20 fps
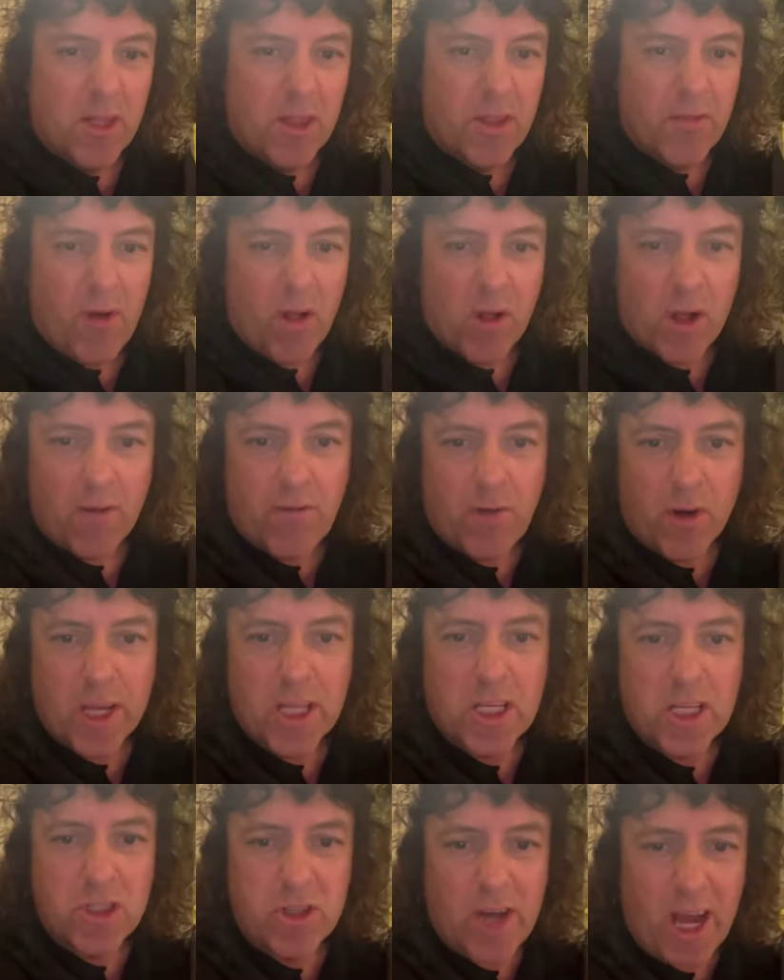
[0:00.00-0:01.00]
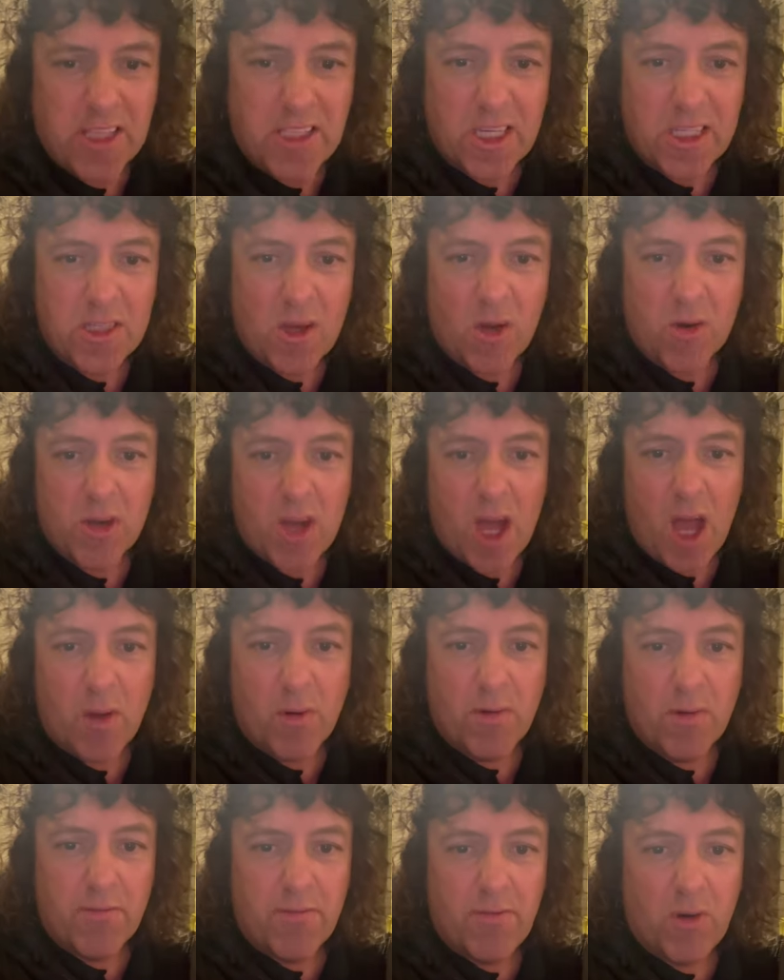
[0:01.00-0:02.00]
They've all got fucking dresses on
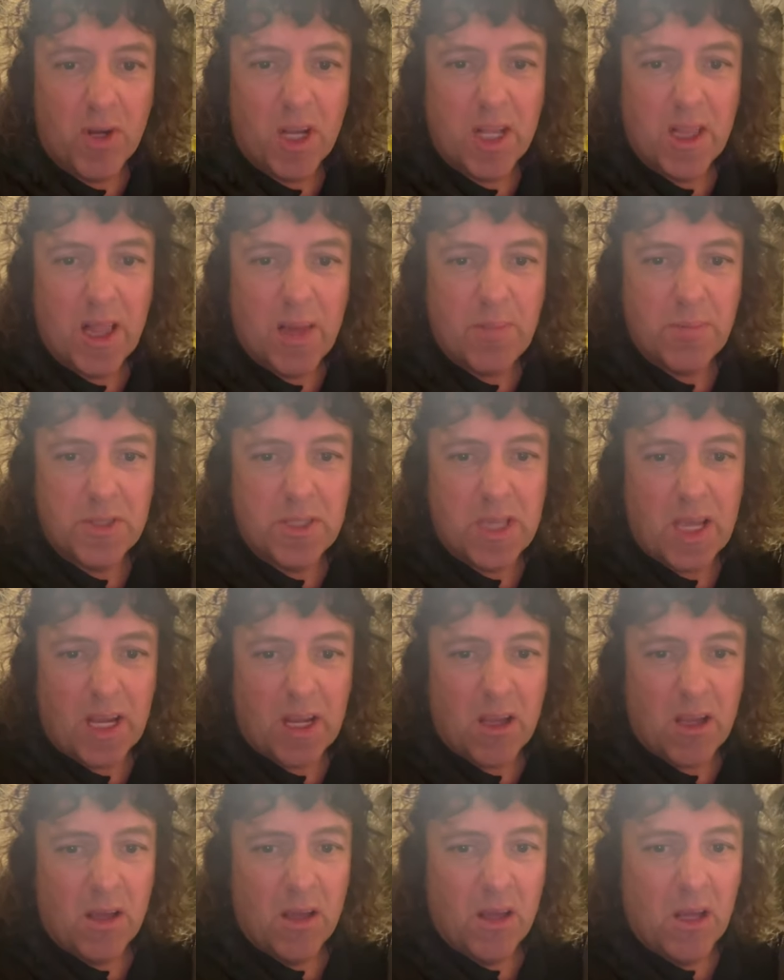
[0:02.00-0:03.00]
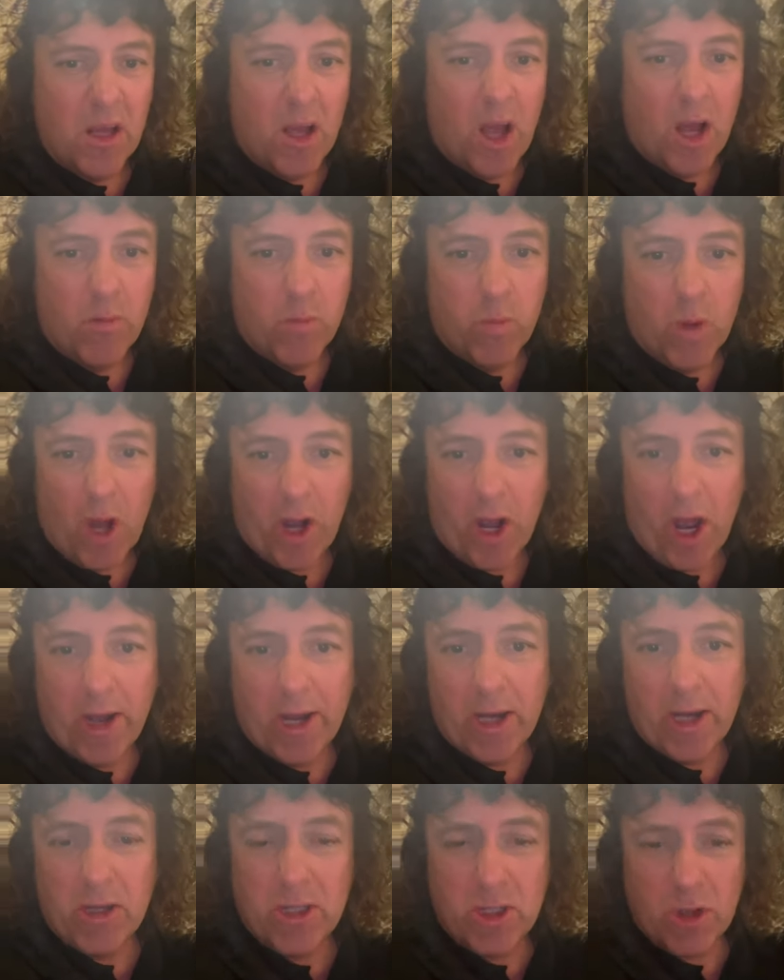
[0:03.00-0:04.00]
now and fucking lipstick and
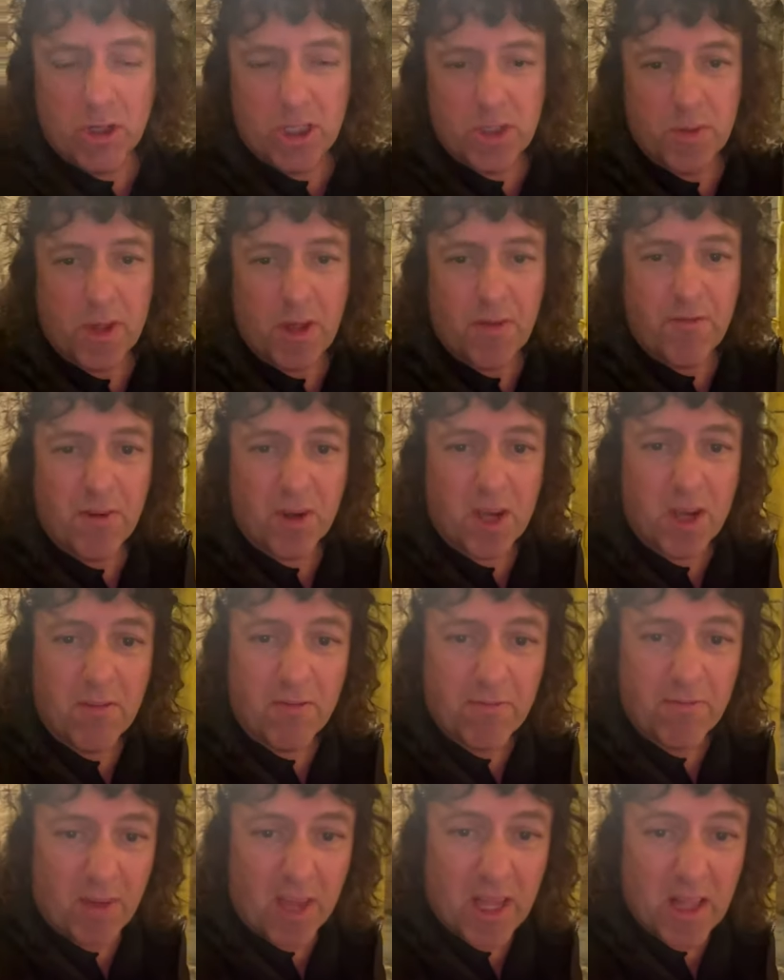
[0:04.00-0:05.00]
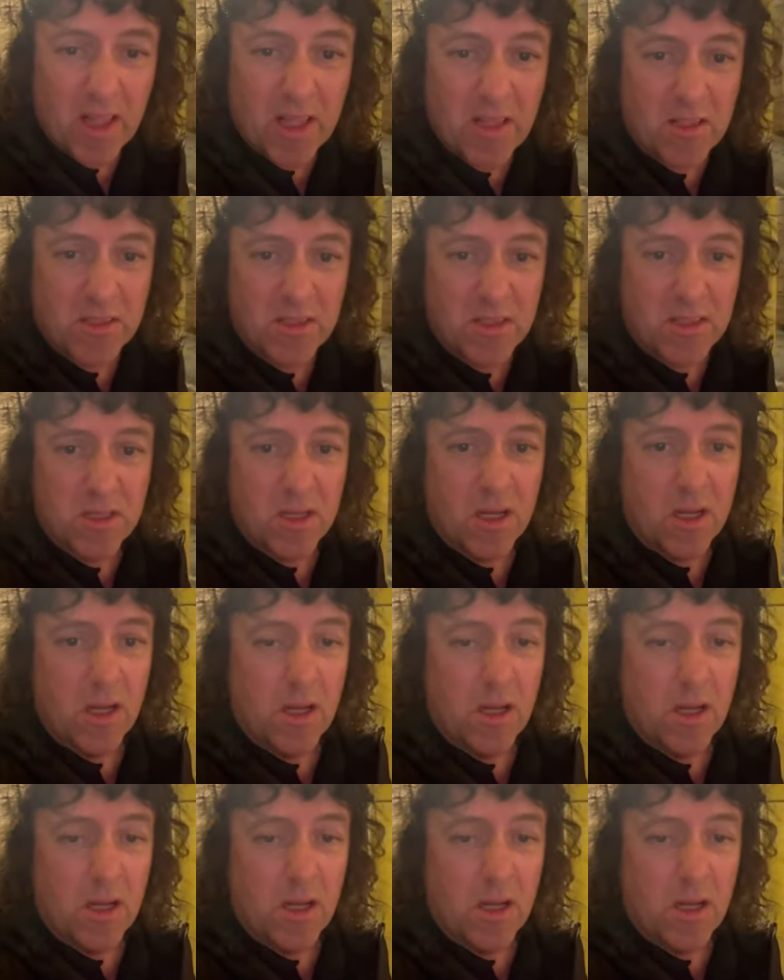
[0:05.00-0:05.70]
in touch with their fucking feelings.